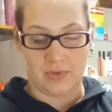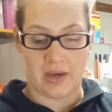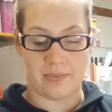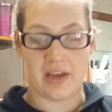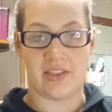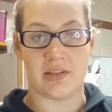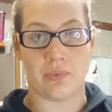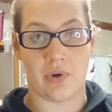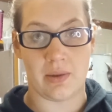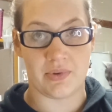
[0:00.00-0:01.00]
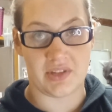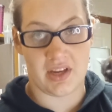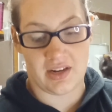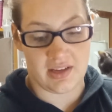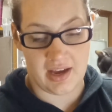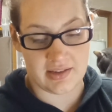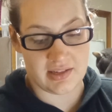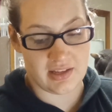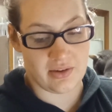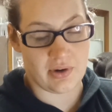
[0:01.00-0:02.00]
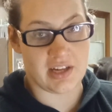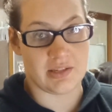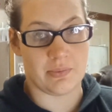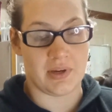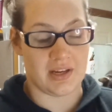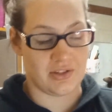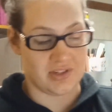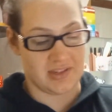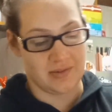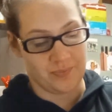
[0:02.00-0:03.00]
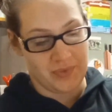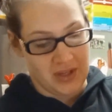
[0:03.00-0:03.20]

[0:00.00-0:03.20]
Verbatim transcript: I'm, at this point, I'm just kind of guessing the recipe, just